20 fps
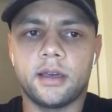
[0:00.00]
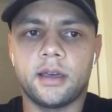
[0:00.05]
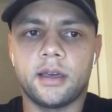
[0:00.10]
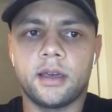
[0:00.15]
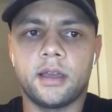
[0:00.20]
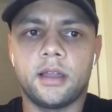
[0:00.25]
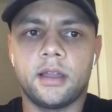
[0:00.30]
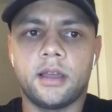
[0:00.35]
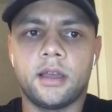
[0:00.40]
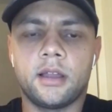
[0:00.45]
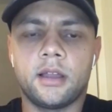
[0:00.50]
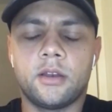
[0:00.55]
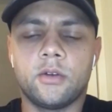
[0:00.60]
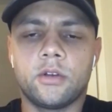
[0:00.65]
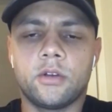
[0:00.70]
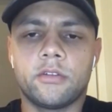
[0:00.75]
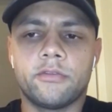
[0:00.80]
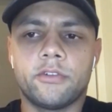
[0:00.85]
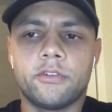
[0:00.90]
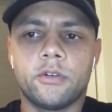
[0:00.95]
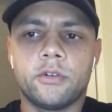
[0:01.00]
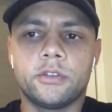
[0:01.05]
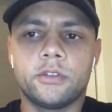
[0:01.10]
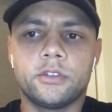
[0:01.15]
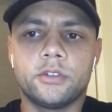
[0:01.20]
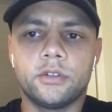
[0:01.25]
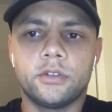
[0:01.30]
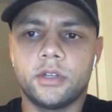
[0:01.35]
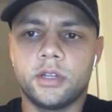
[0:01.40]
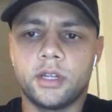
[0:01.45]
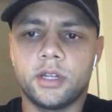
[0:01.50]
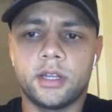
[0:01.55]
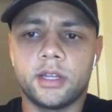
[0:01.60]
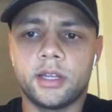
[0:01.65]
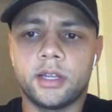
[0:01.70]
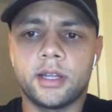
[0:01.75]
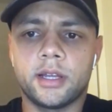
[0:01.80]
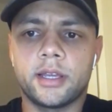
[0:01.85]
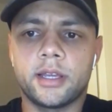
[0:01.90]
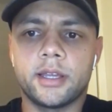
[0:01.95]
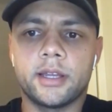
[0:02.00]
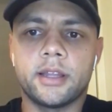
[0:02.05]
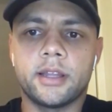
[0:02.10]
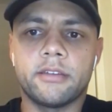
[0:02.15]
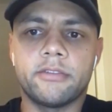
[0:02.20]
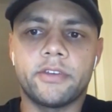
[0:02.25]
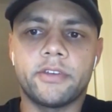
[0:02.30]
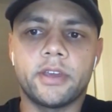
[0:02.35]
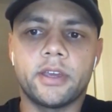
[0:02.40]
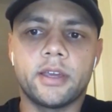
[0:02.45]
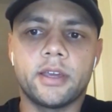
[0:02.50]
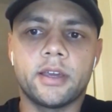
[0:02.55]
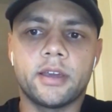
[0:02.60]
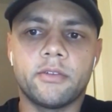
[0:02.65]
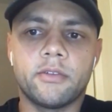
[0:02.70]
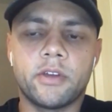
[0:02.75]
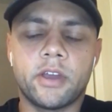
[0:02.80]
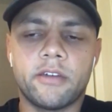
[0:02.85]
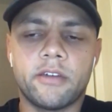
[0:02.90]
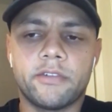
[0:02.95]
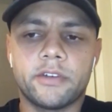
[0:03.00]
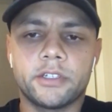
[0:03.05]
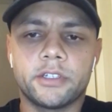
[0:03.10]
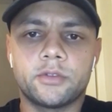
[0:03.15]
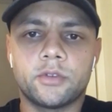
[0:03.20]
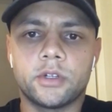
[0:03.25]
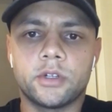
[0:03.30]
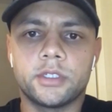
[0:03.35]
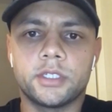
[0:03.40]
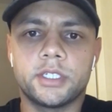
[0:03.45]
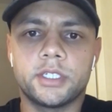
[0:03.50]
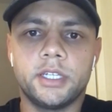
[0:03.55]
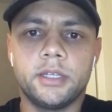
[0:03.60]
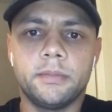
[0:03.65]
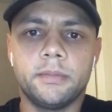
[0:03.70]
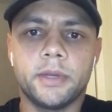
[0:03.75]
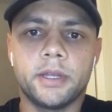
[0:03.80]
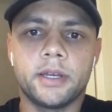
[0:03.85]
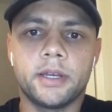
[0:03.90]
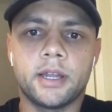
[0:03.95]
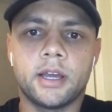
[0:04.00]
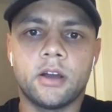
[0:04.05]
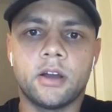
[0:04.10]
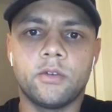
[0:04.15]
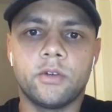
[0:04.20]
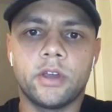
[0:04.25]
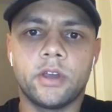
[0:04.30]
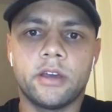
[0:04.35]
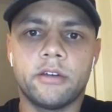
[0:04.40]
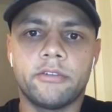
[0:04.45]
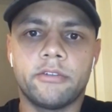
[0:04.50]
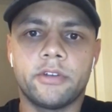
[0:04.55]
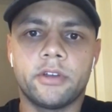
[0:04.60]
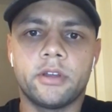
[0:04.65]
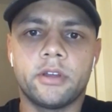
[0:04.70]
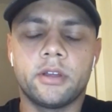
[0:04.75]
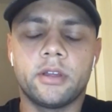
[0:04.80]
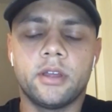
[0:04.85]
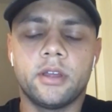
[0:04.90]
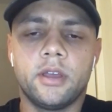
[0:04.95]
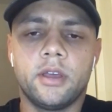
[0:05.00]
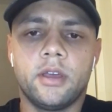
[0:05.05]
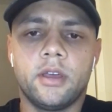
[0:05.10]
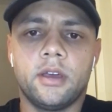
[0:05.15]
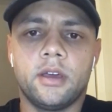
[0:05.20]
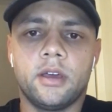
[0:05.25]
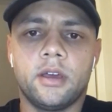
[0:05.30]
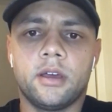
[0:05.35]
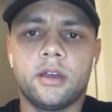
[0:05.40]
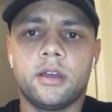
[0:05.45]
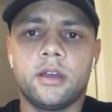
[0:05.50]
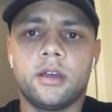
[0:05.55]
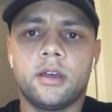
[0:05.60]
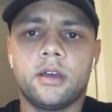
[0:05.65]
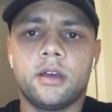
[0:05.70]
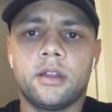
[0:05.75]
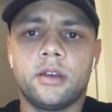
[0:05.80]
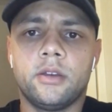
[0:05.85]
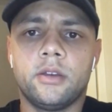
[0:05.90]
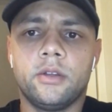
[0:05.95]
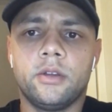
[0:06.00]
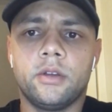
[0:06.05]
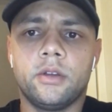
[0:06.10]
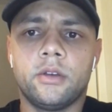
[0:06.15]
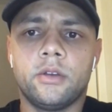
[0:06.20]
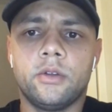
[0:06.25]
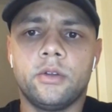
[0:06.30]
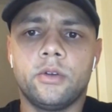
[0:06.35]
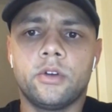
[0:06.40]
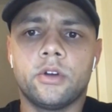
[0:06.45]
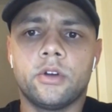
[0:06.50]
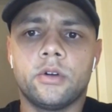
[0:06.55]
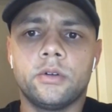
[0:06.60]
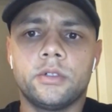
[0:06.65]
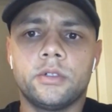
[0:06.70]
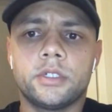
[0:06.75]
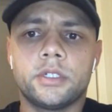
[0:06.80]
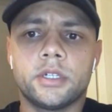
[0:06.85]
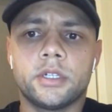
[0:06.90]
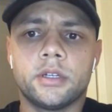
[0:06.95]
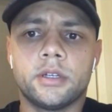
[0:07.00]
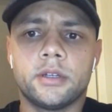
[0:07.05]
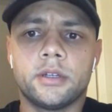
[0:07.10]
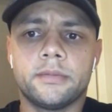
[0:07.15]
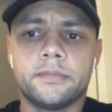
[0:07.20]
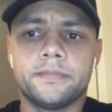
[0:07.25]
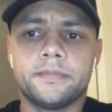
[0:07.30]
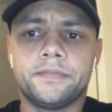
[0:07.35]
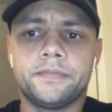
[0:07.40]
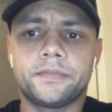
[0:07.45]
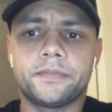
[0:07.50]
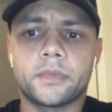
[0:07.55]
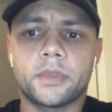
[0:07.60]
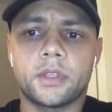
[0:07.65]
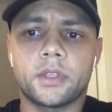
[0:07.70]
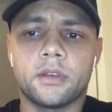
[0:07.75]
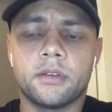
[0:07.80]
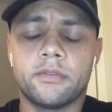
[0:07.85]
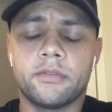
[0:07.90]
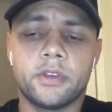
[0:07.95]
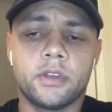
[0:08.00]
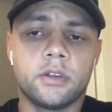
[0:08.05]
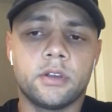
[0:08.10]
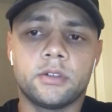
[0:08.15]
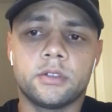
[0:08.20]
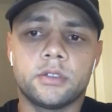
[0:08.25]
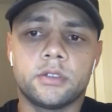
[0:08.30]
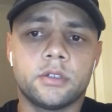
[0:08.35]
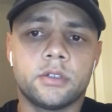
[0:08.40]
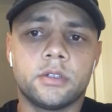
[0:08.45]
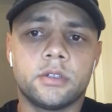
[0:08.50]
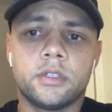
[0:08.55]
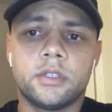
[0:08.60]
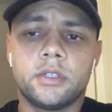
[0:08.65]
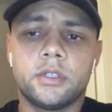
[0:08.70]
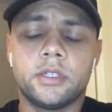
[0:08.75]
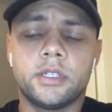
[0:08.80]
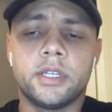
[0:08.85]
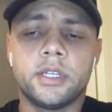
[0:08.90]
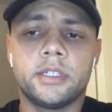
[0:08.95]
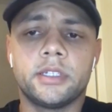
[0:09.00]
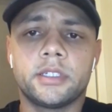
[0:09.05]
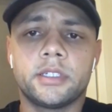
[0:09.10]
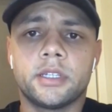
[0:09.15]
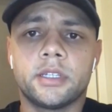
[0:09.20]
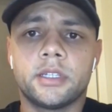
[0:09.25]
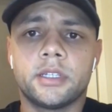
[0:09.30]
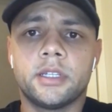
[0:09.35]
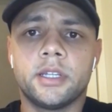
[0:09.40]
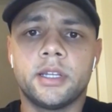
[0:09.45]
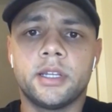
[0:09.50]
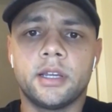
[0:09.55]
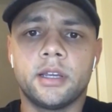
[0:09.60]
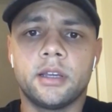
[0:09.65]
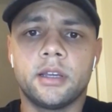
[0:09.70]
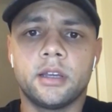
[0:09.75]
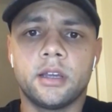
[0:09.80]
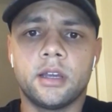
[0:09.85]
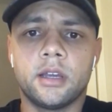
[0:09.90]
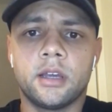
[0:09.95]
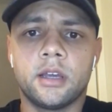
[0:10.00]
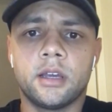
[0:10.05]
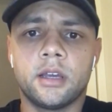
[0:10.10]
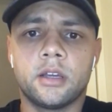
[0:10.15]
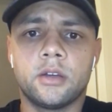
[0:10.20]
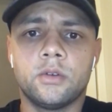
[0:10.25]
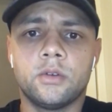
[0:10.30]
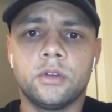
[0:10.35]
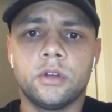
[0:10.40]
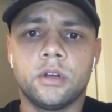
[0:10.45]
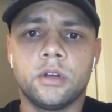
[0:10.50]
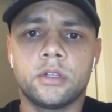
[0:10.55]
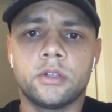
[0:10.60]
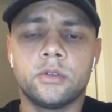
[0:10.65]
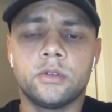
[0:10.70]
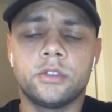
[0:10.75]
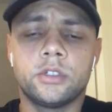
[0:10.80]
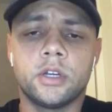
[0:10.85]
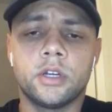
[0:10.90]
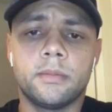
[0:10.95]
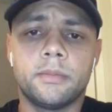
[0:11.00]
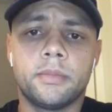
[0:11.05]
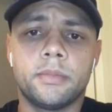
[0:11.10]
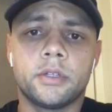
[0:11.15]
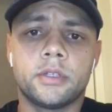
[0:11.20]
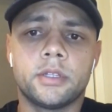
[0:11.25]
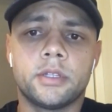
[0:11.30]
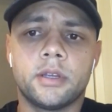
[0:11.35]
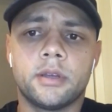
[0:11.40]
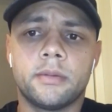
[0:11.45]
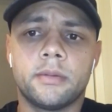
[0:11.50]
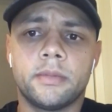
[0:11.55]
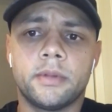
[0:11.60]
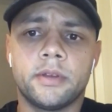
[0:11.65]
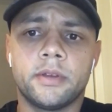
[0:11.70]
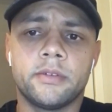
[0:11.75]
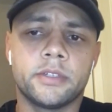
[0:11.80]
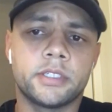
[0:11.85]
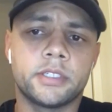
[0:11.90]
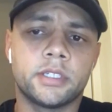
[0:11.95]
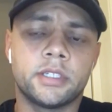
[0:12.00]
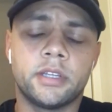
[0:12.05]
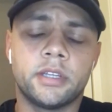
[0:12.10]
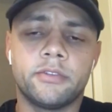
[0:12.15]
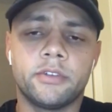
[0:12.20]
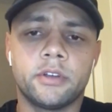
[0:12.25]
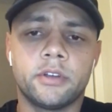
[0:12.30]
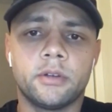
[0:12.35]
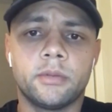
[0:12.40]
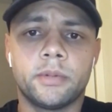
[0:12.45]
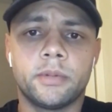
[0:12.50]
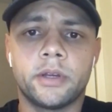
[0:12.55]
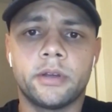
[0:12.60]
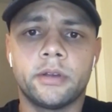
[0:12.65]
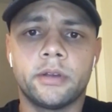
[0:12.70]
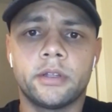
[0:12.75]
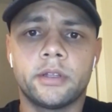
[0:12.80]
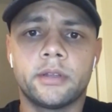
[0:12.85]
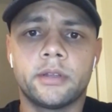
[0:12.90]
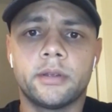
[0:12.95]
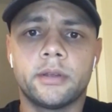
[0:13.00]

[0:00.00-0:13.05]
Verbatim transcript: I, am looking forward to it. Uh, again, I think uh, we have a strong team, and now we have uh, uh, a, a, a new coach. Um, I think also Dennis did a, a, good, a good job, but it was a difficult period.